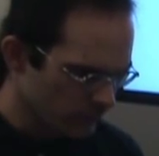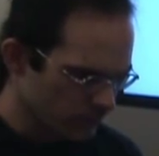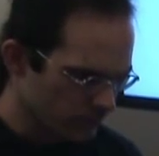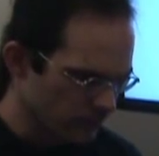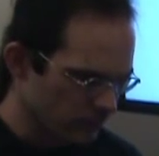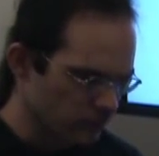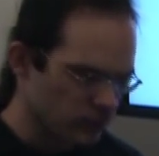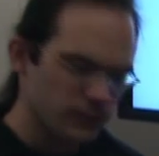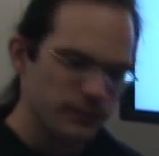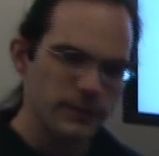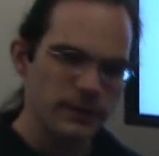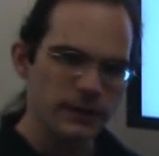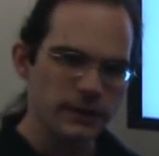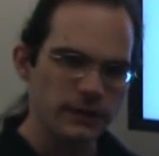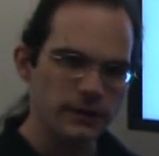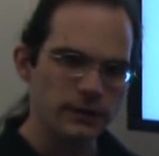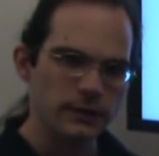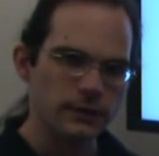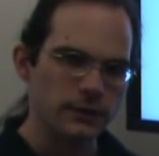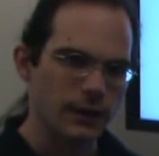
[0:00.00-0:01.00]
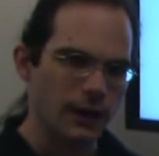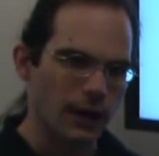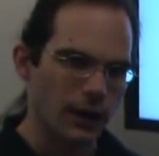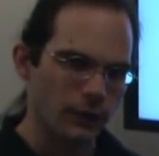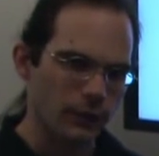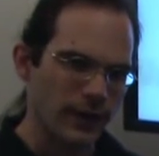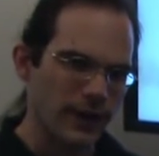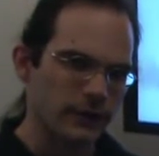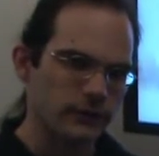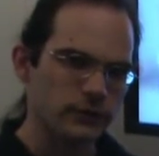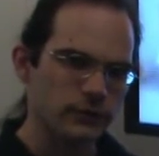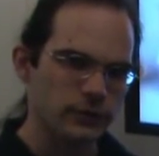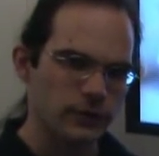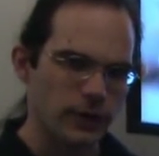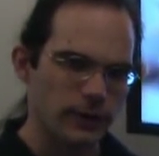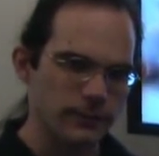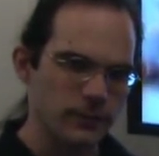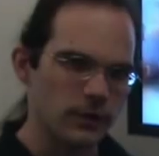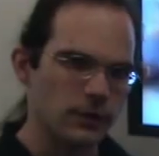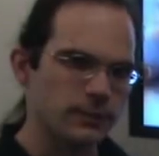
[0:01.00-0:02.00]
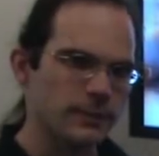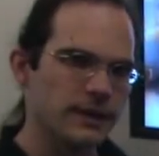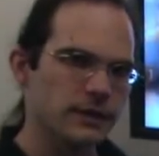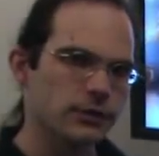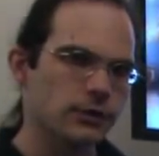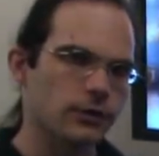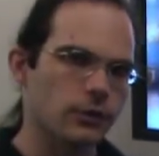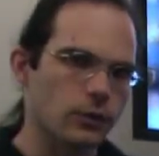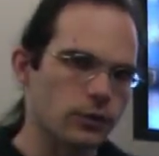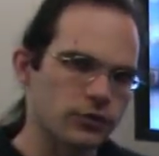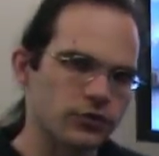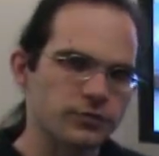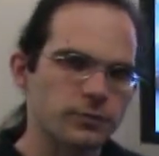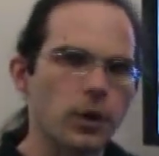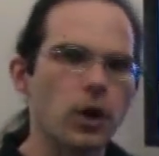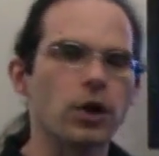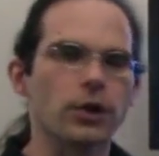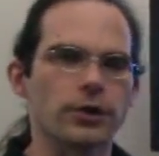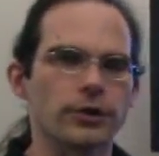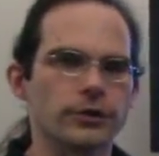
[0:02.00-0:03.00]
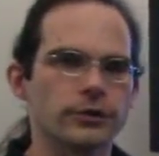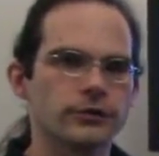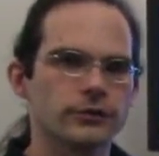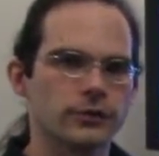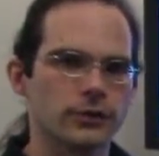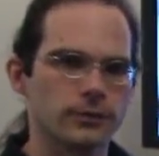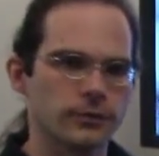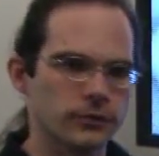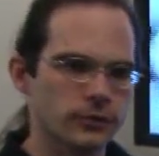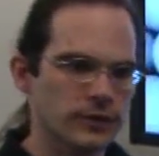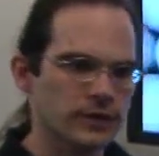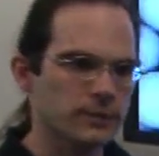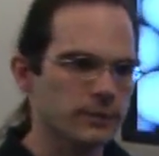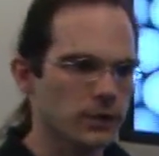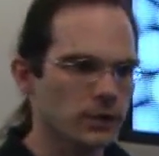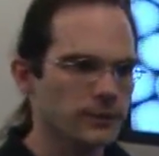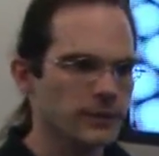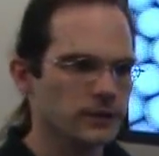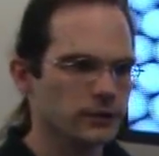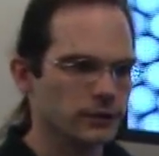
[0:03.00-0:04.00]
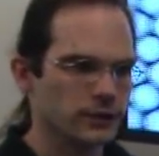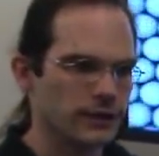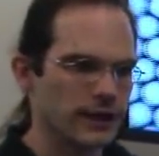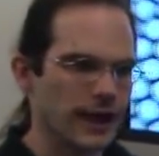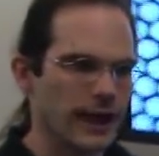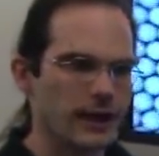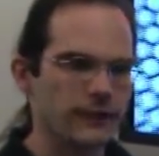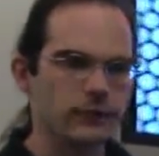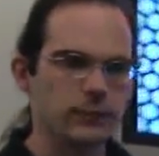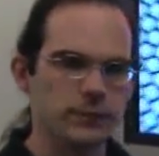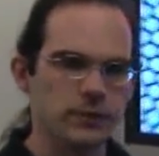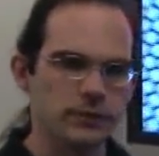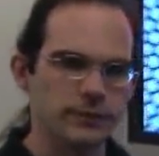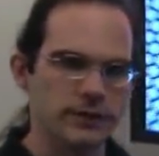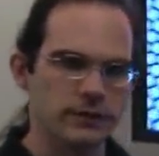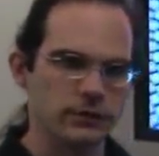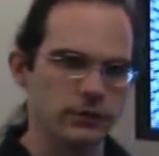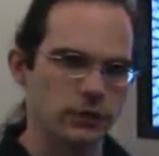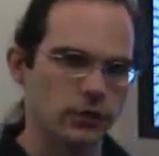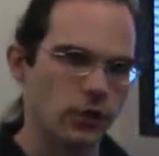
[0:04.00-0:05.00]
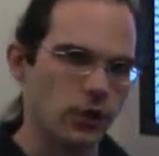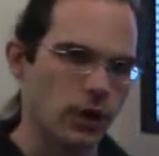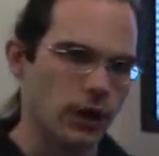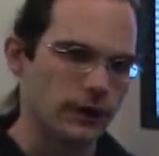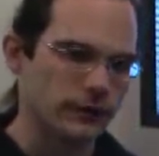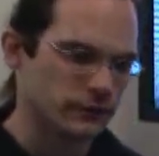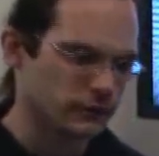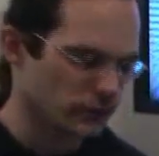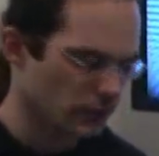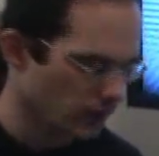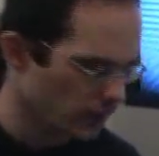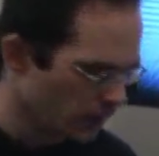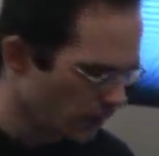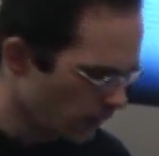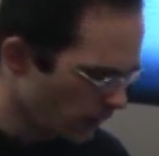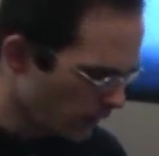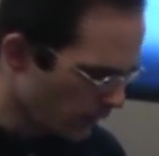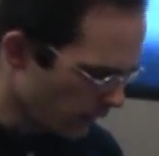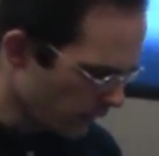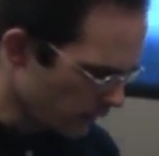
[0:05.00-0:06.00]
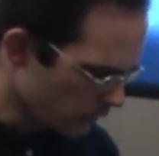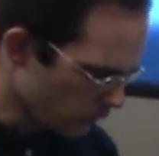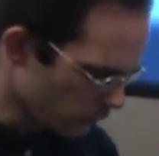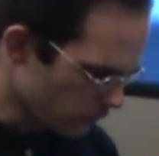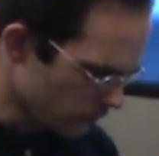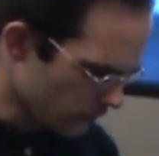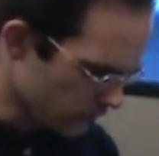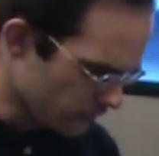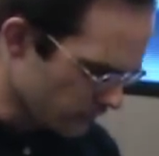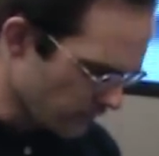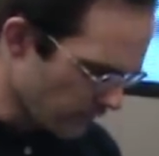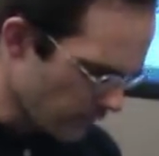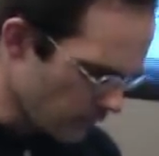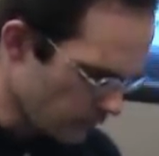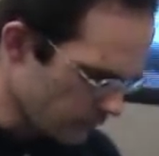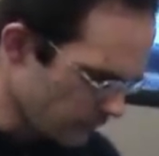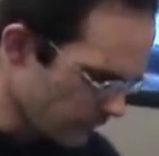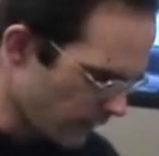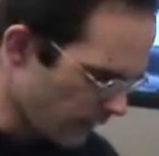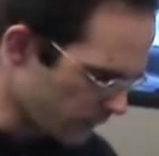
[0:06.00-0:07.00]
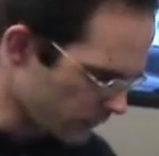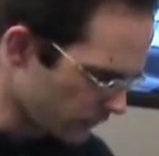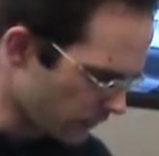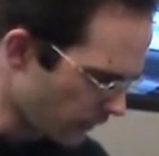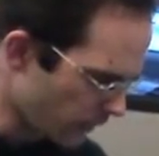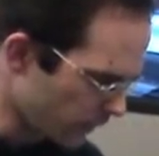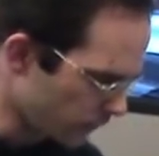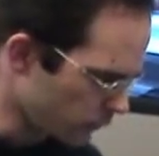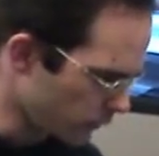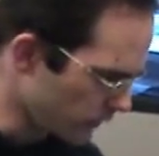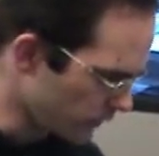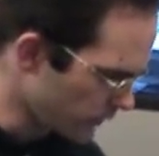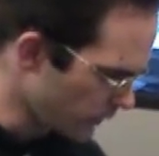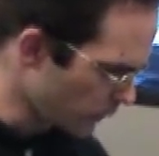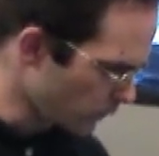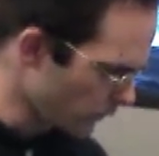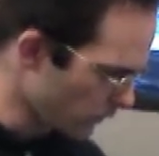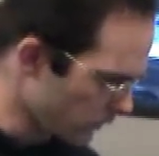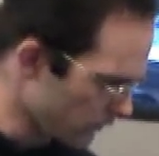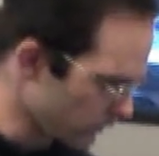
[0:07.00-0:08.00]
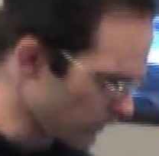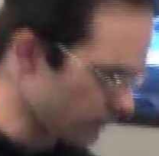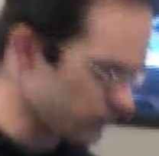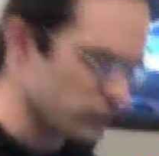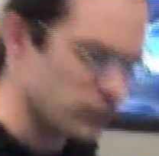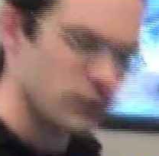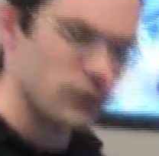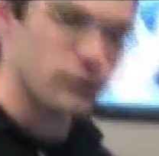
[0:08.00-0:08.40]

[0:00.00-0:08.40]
these things to be around a millimeter or smaller, so between a millimeter and a half a millimeter across. In order to scale to that size, we think we're going to have